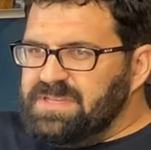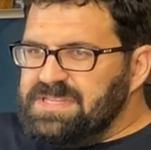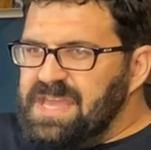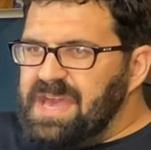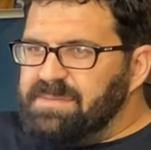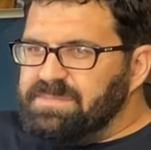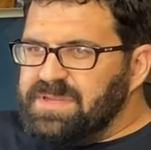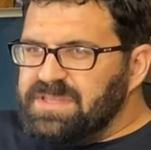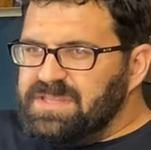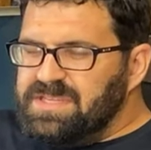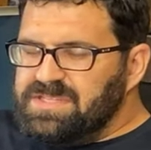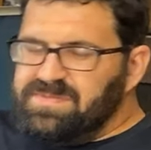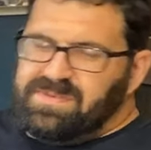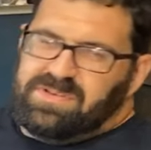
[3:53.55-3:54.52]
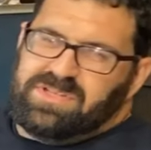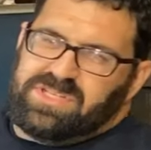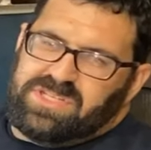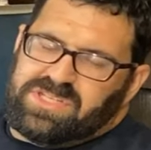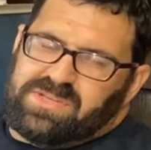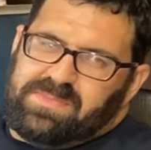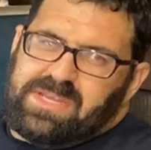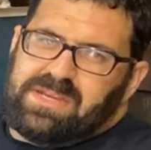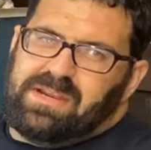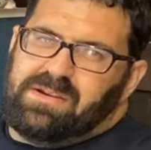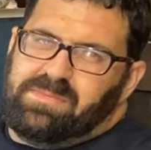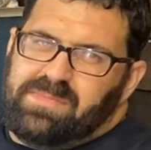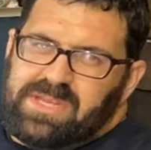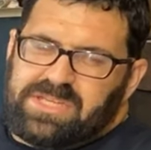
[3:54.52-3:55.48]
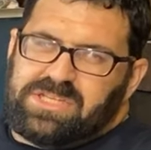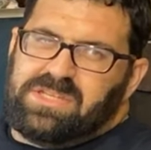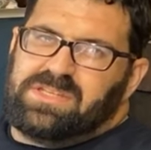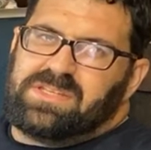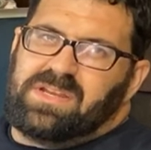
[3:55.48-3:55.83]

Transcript: adapting these versions to meet our emissions,